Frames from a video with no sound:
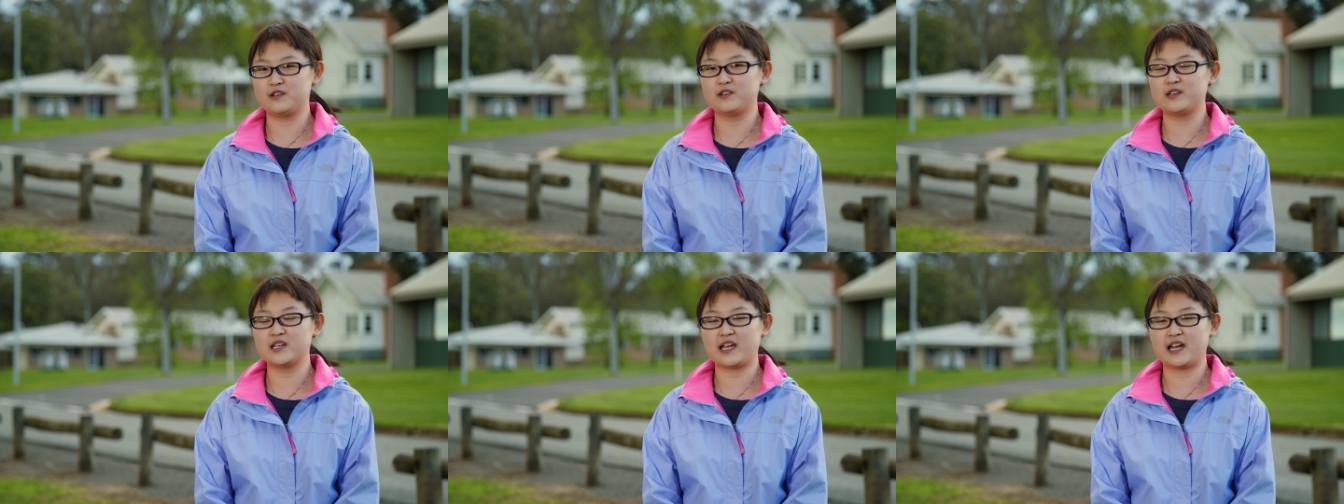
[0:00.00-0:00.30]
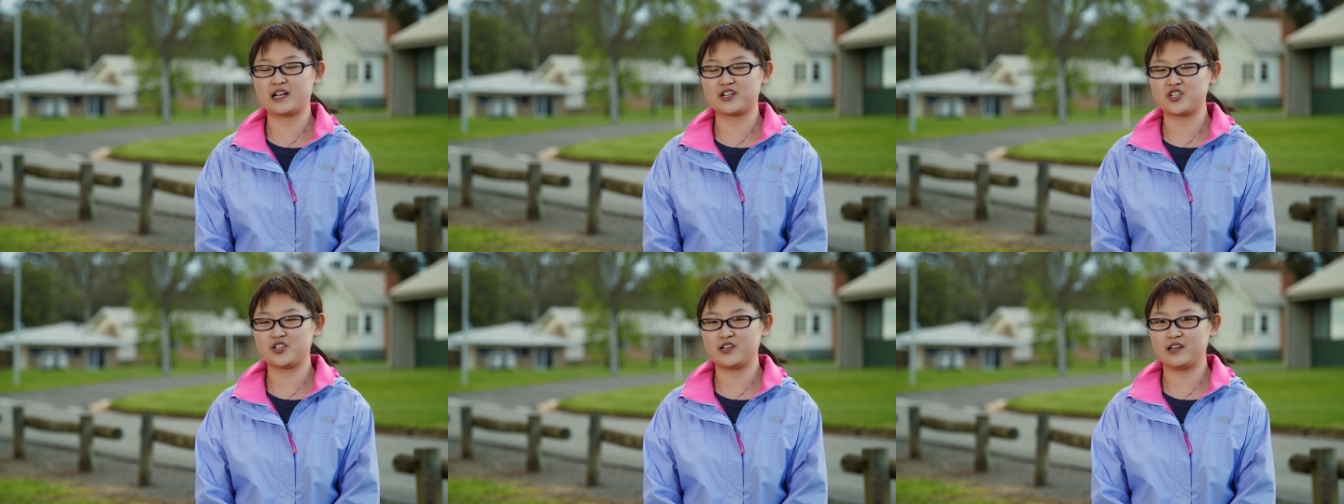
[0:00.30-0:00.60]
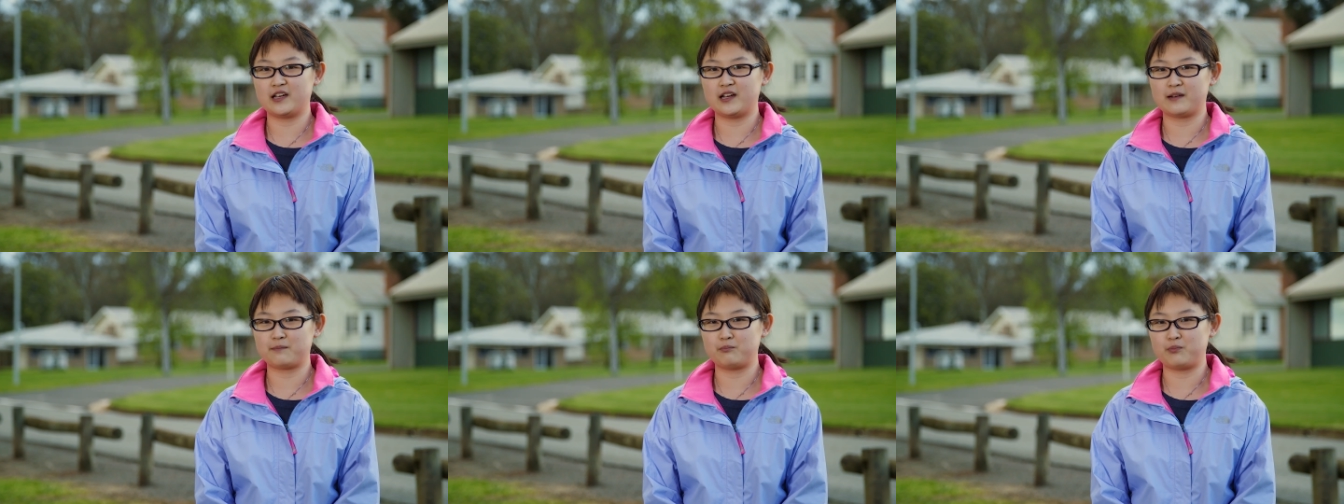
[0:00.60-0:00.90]
You can
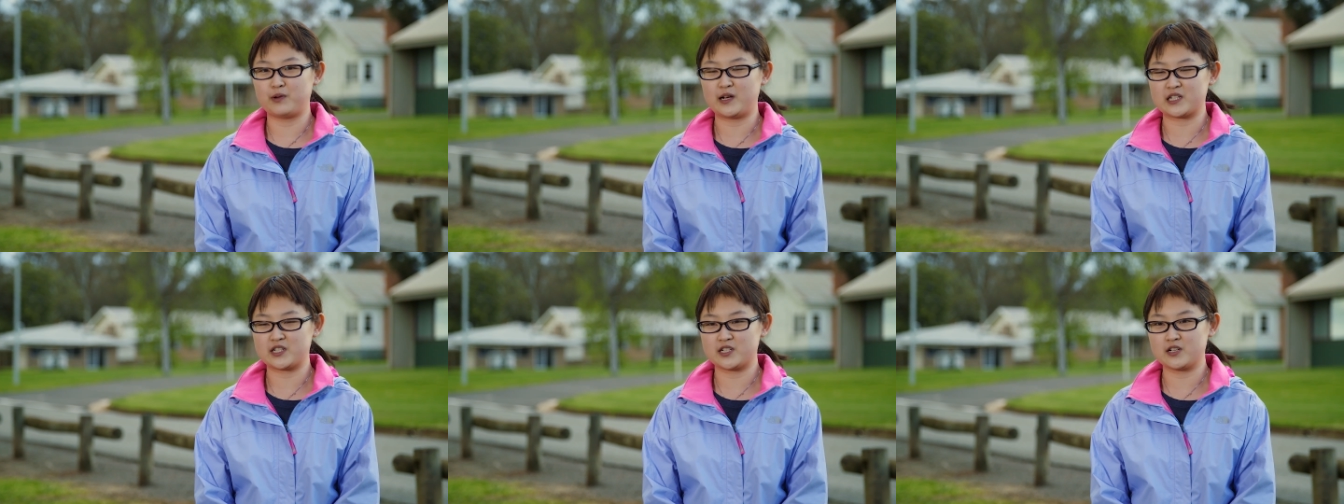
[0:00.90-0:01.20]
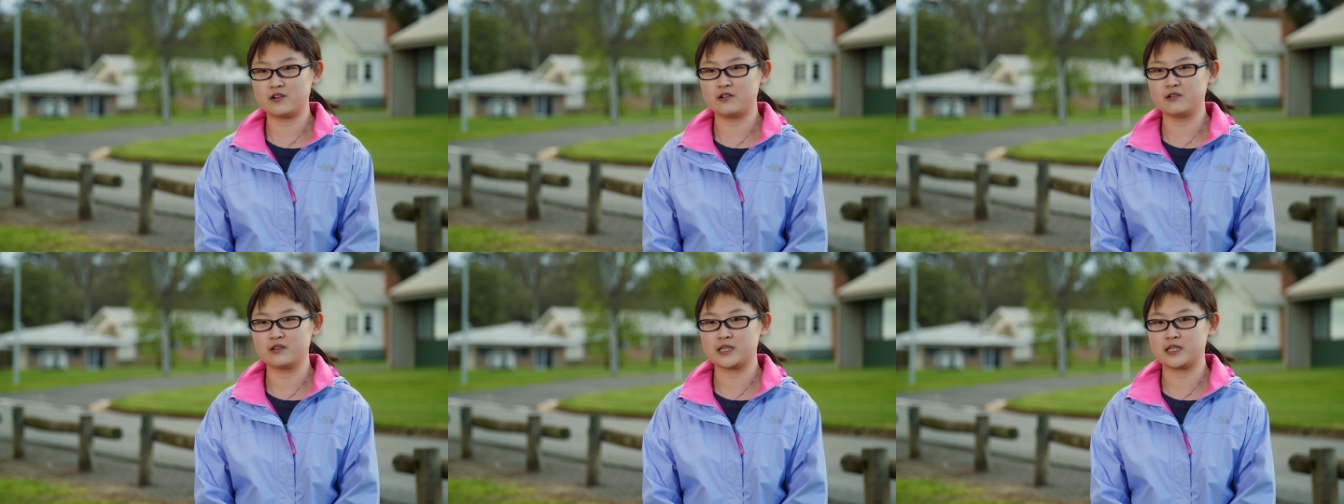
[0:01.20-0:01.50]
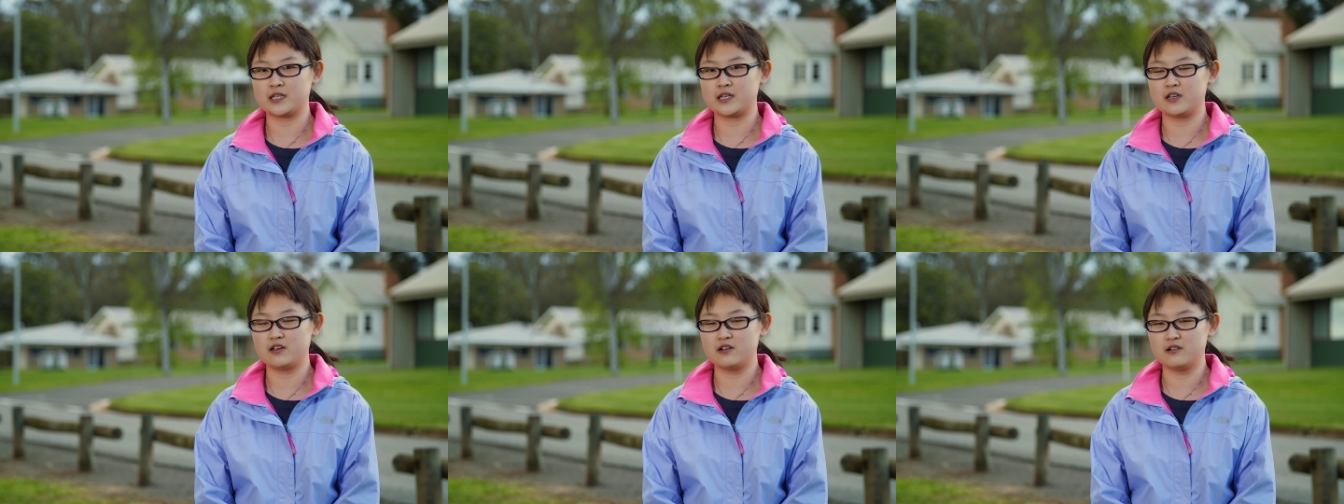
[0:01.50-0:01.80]
actually get practical
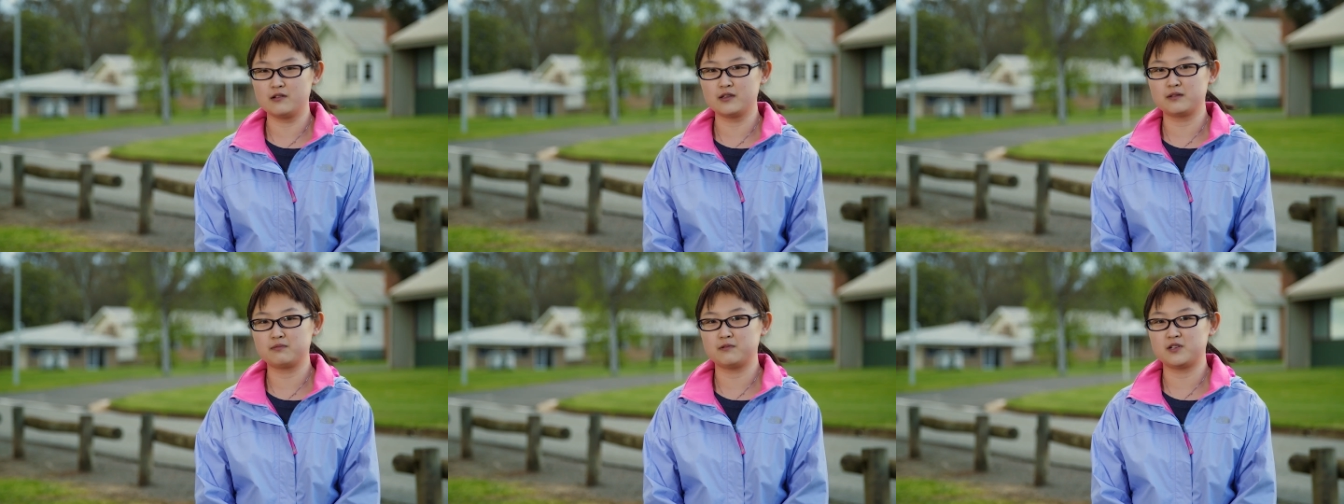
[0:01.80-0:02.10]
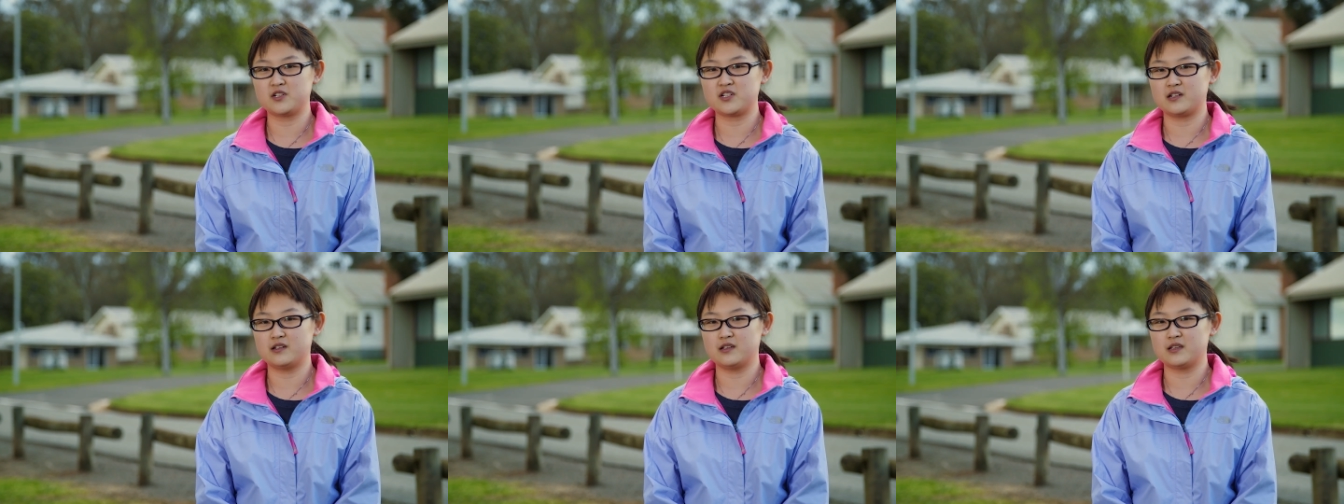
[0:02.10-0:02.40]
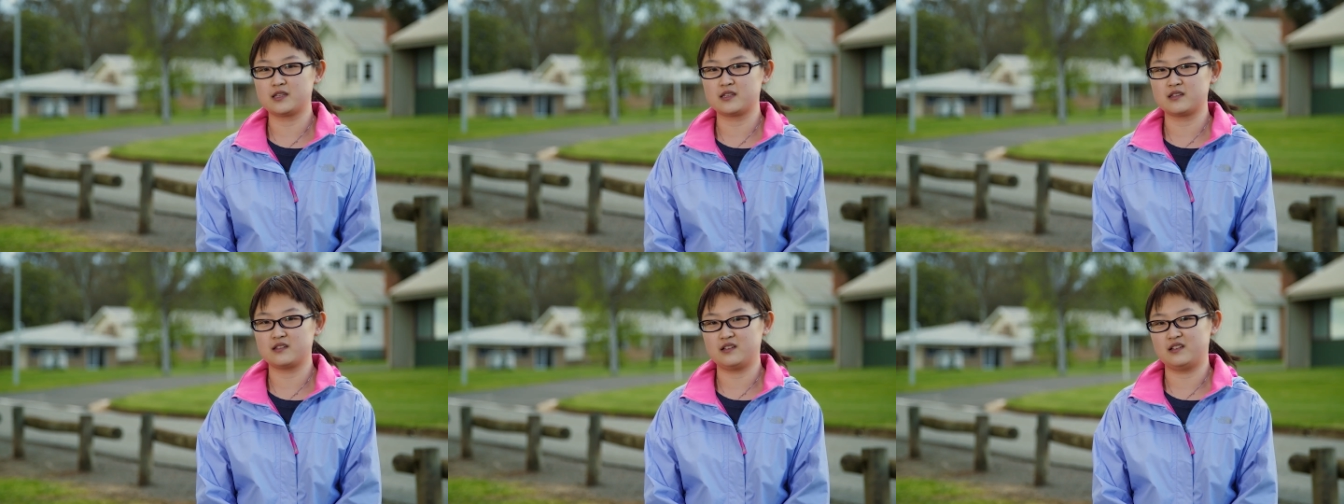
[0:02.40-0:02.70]
skills, which
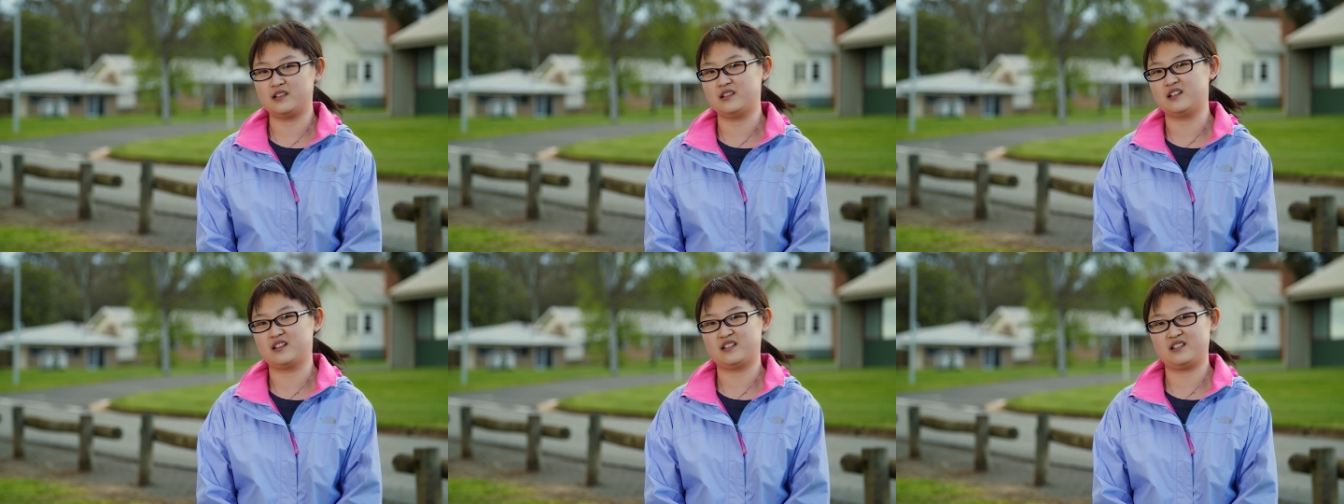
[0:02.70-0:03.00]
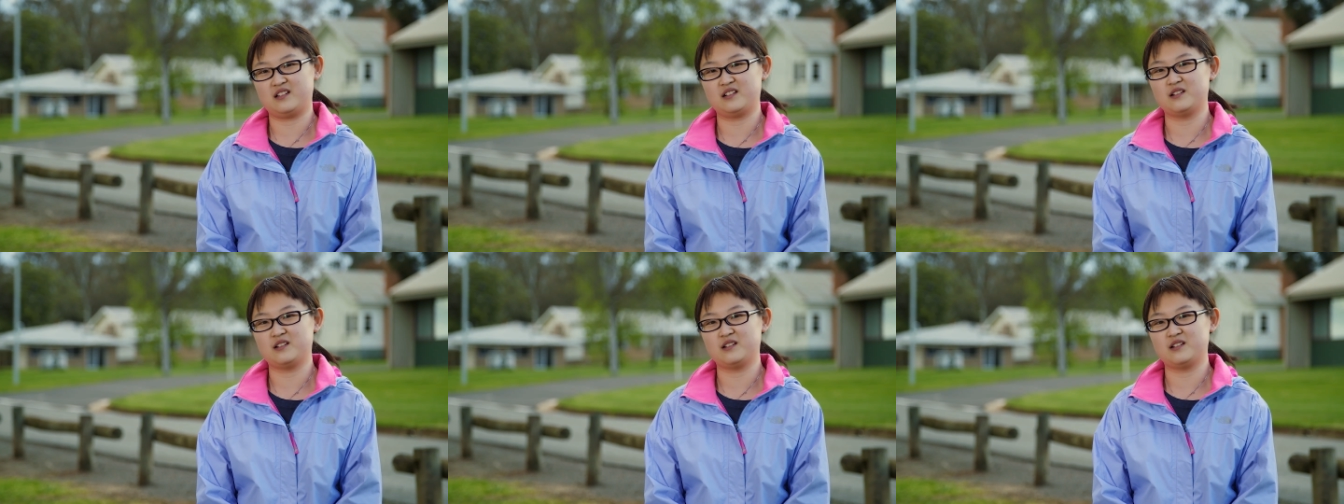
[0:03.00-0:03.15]
is a, uh, like